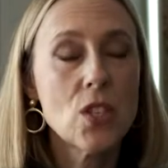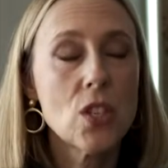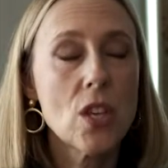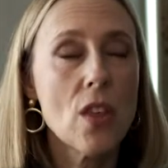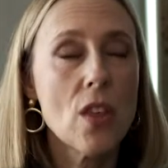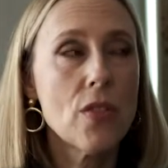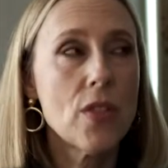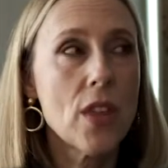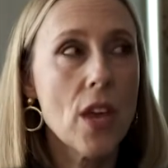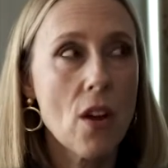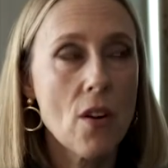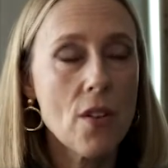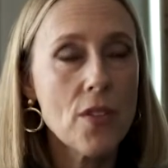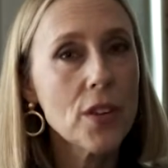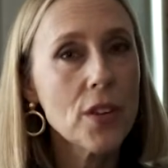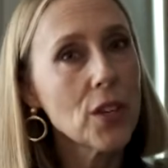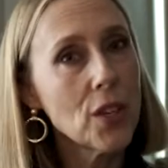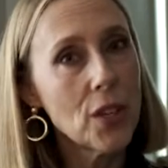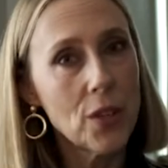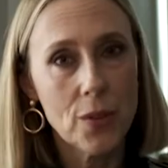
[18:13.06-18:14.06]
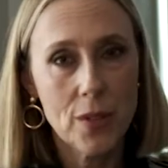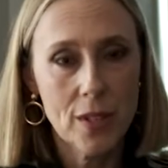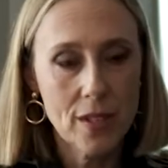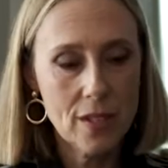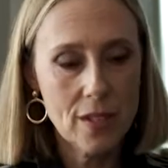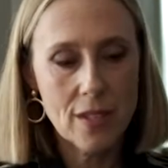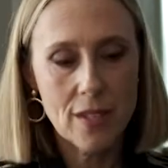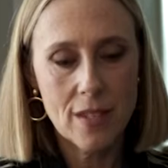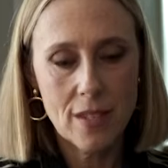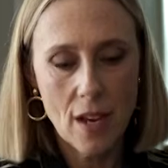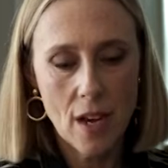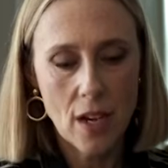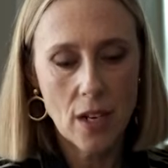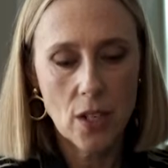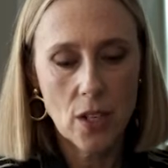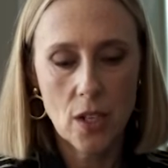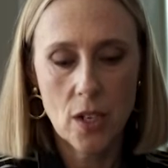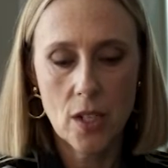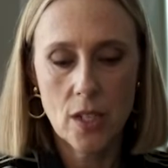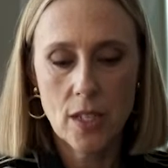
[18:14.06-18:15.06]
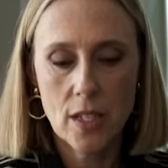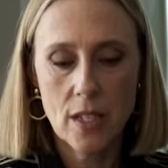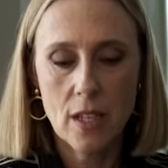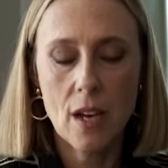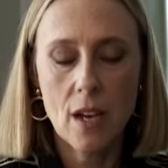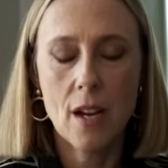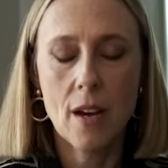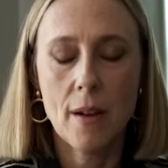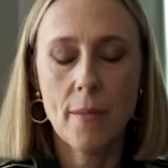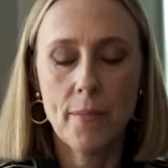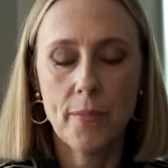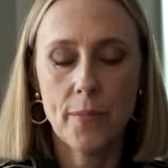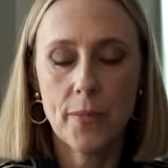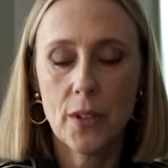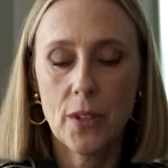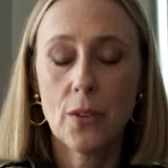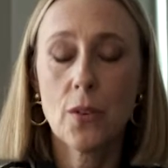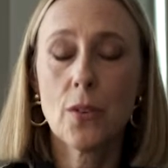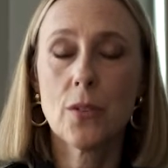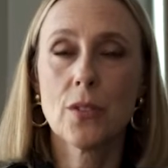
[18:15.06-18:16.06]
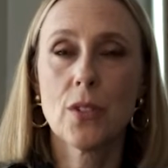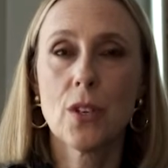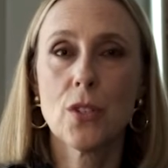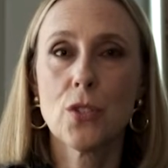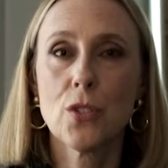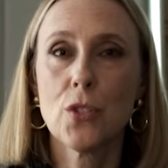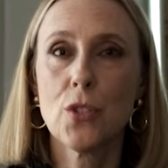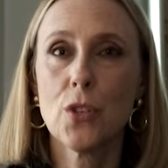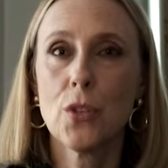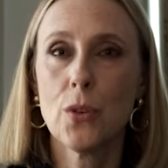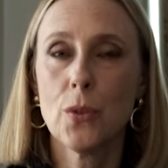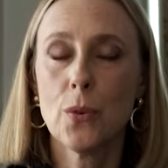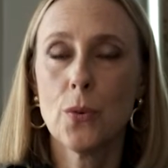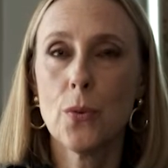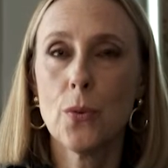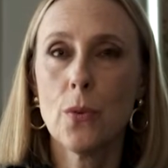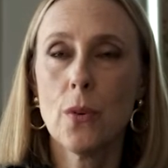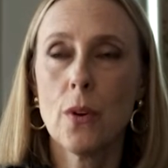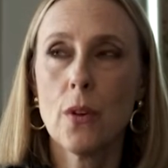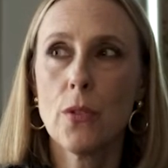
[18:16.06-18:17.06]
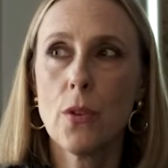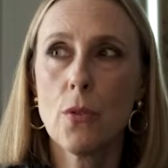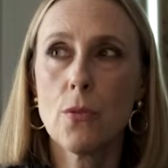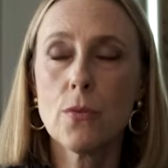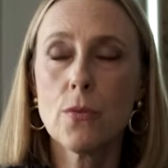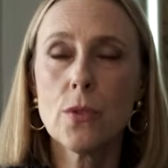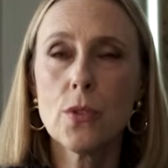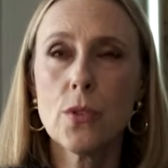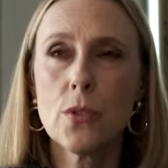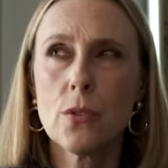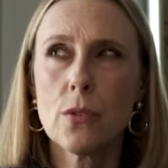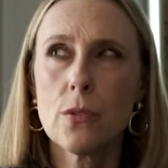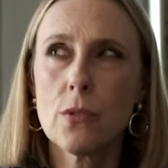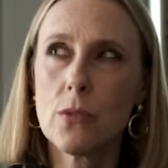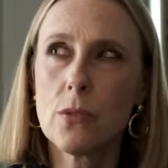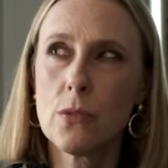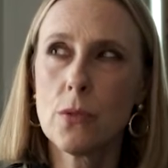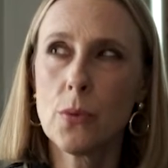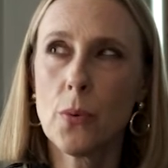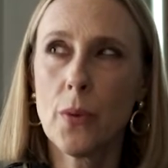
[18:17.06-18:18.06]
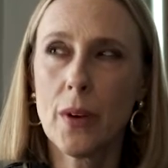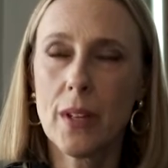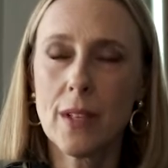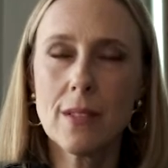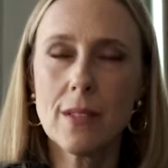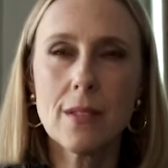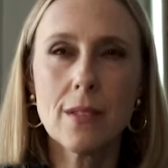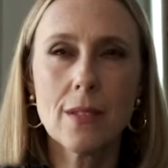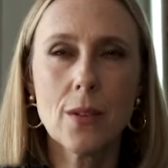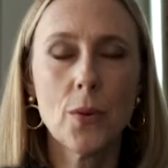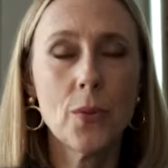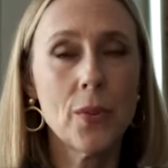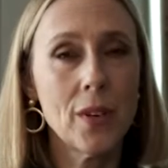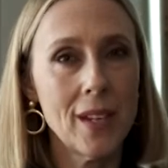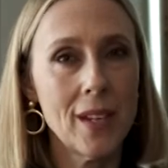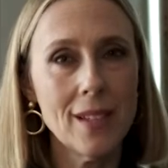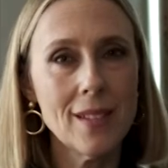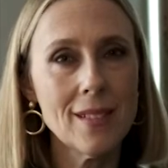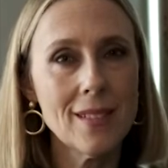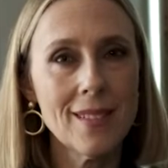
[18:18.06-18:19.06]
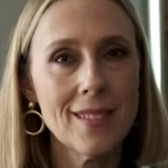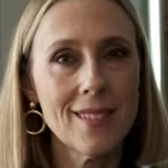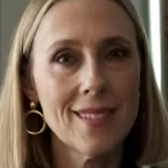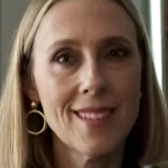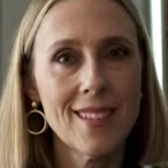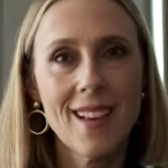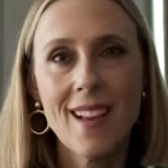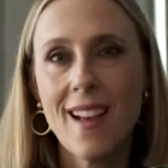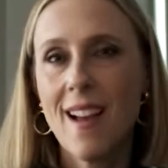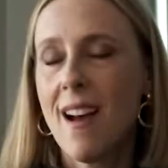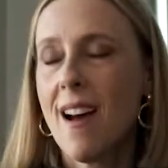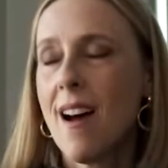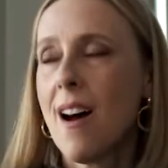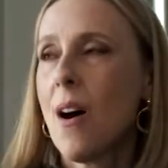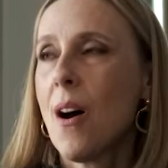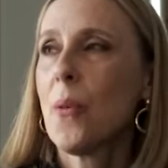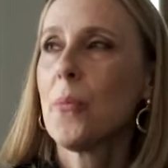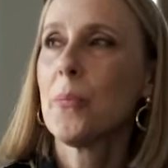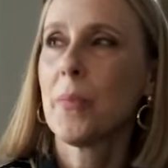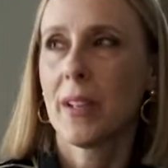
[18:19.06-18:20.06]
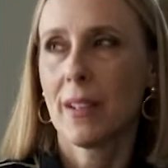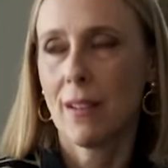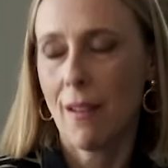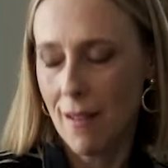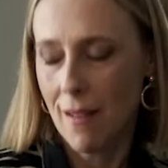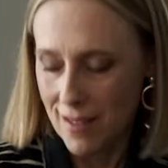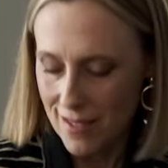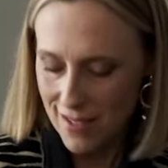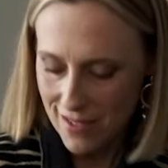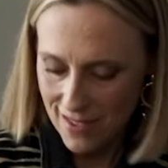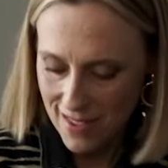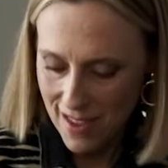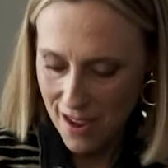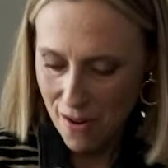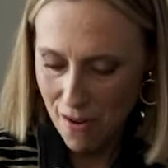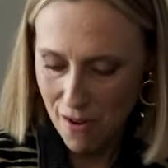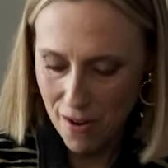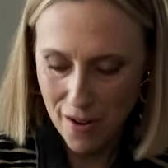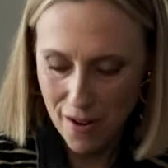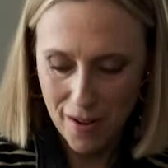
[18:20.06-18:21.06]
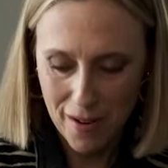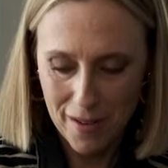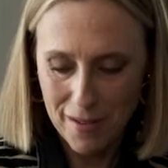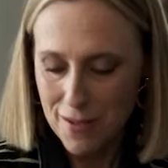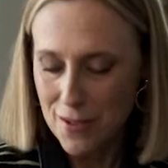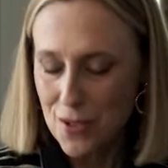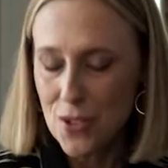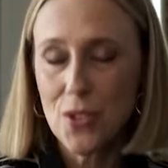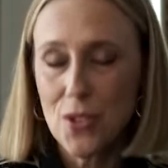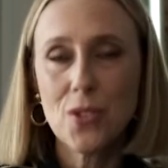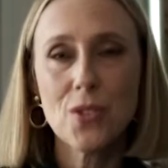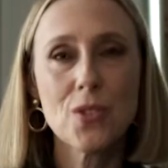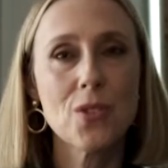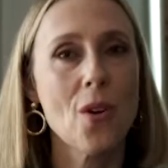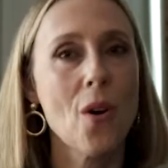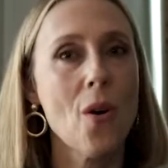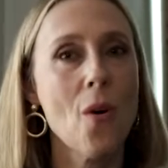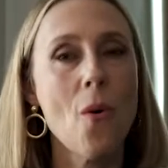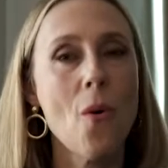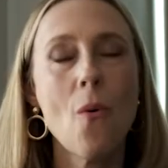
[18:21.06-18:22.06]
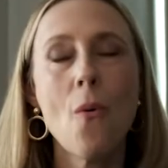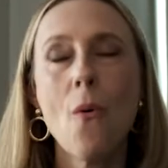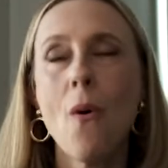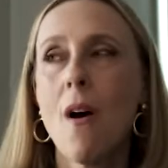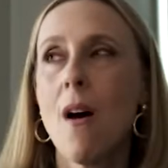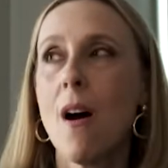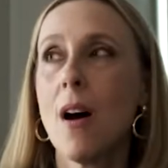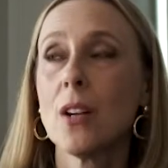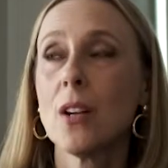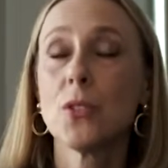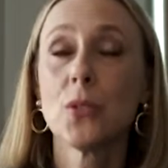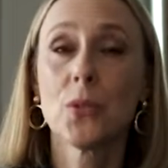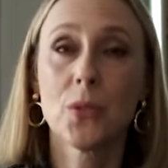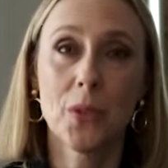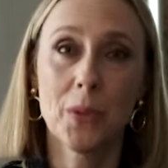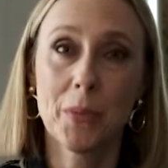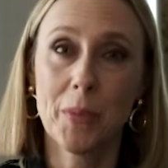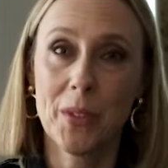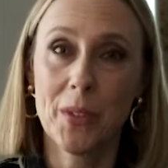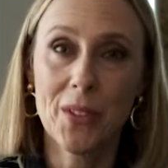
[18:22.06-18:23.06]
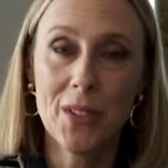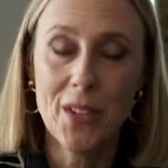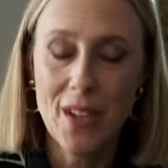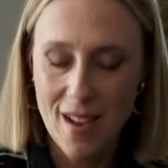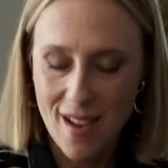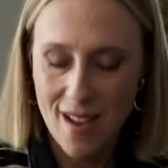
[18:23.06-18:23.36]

They are the cutest girls. They're called Those Twins Who Knit. Oh my gosh, they are so adorable.